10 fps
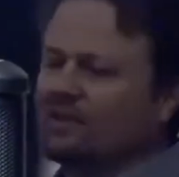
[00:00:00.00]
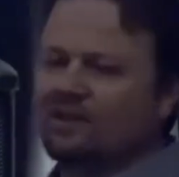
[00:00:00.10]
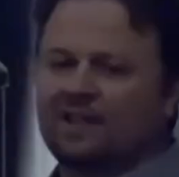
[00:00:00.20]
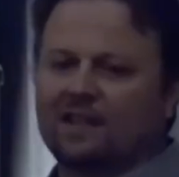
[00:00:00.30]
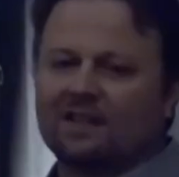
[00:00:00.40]
are
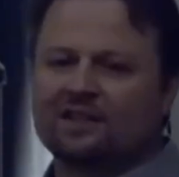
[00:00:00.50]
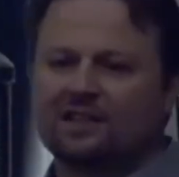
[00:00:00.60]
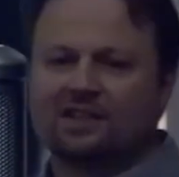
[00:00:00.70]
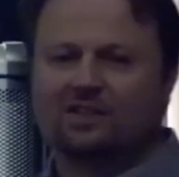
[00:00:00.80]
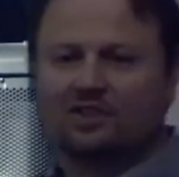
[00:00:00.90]
entirely
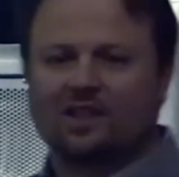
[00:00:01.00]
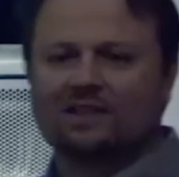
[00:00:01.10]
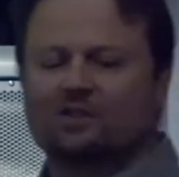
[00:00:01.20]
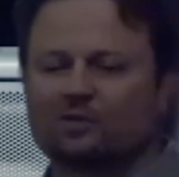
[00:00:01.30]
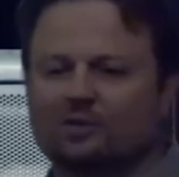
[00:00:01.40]

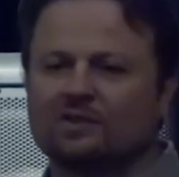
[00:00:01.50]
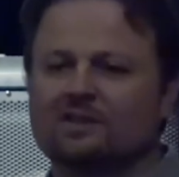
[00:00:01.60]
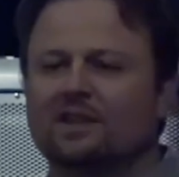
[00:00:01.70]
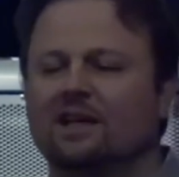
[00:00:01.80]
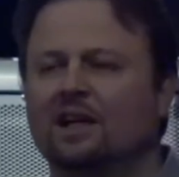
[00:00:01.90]

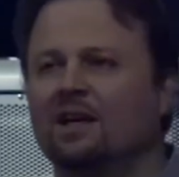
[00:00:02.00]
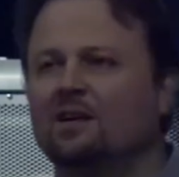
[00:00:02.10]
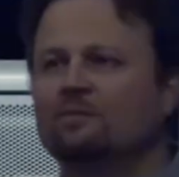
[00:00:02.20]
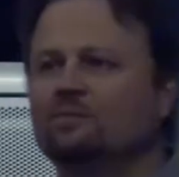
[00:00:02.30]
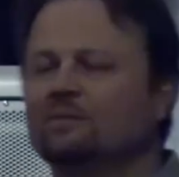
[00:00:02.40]
conjectural,
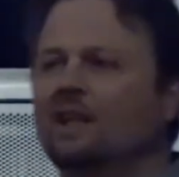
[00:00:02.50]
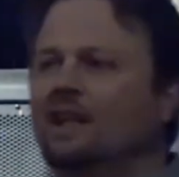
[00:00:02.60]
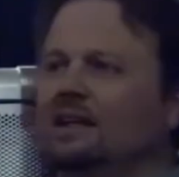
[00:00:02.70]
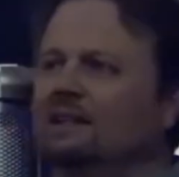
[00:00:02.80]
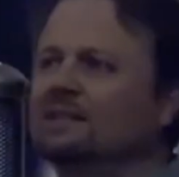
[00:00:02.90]

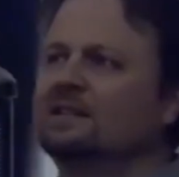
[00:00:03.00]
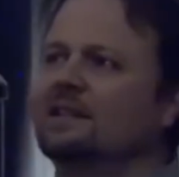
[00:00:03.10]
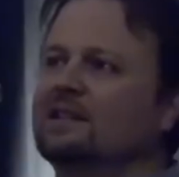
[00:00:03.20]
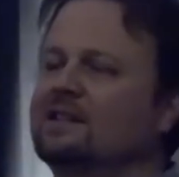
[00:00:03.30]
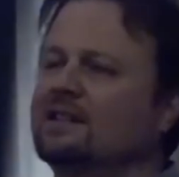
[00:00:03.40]
and
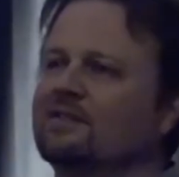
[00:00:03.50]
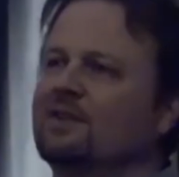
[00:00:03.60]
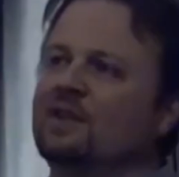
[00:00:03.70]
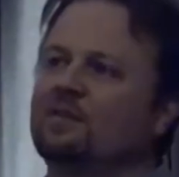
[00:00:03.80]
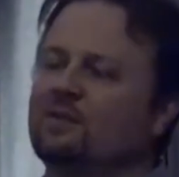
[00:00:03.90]
until
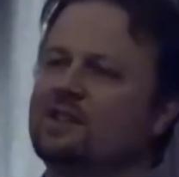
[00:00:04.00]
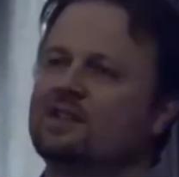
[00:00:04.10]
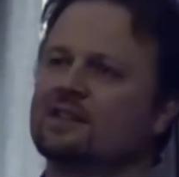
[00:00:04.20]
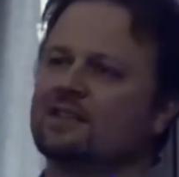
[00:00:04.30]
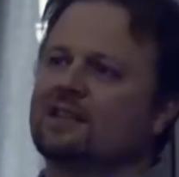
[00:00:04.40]
very
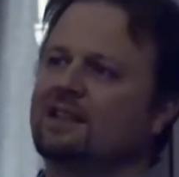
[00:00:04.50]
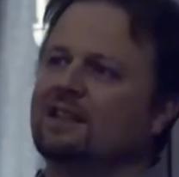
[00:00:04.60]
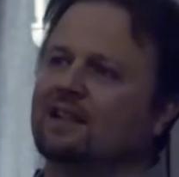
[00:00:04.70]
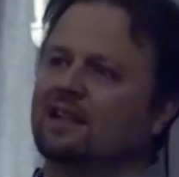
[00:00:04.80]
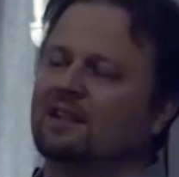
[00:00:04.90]
recently,
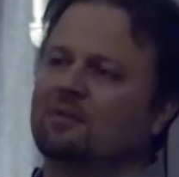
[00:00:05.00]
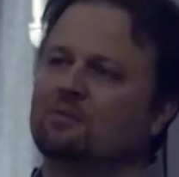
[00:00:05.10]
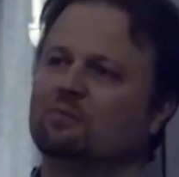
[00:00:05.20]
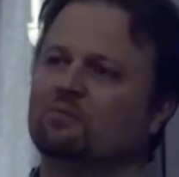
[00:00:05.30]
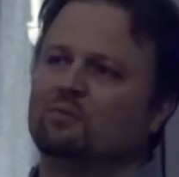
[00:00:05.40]

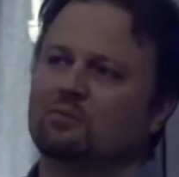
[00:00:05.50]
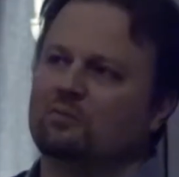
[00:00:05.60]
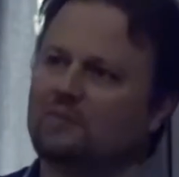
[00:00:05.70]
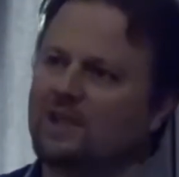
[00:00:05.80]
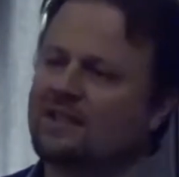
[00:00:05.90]

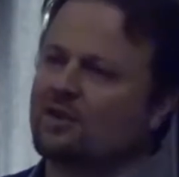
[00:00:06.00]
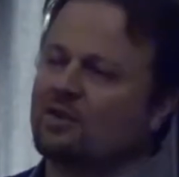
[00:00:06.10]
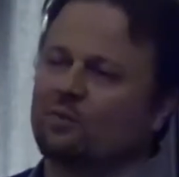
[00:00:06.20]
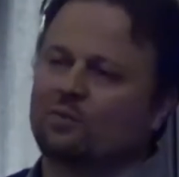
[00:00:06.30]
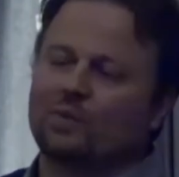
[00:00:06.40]
that's
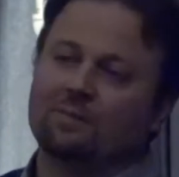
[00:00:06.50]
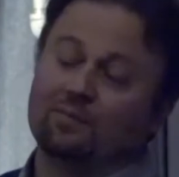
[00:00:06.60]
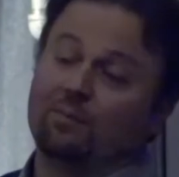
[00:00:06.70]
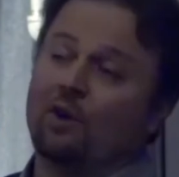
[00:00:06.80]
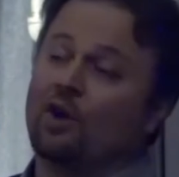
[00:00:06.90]
all we
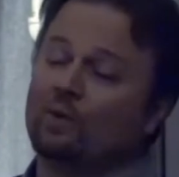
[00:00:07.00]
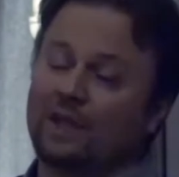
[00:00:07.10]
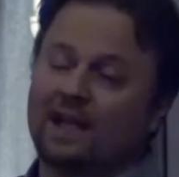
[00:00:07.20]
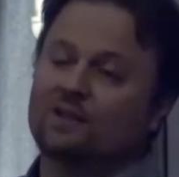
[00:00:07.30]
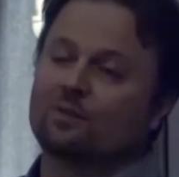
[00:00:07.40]

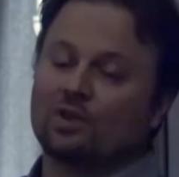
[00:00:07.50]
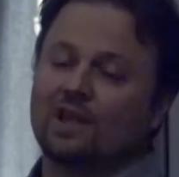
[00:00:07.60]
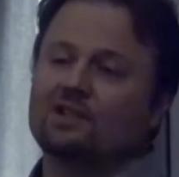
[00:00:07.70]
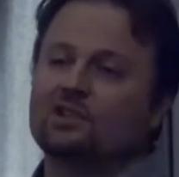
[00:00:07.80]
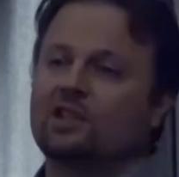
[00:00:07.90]
had were
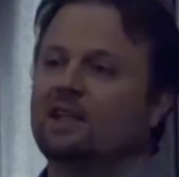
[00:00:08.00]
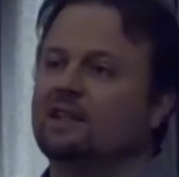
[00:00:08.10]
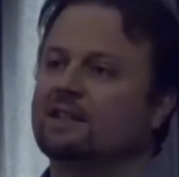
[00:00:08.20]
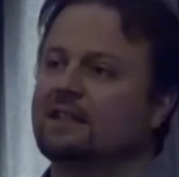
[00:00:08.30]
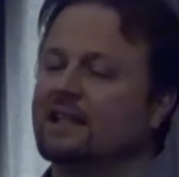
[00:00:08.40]

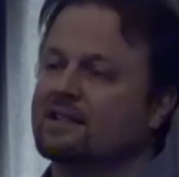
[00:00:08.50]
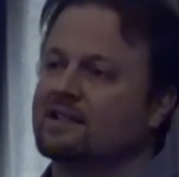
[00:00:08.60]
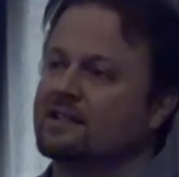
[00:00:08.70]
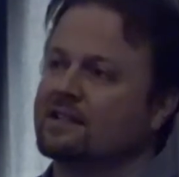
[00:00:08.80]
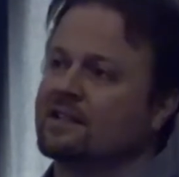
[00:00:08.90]
educated
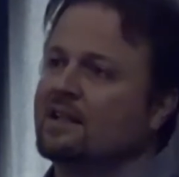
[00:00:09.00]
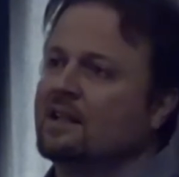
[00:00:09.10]
guesses,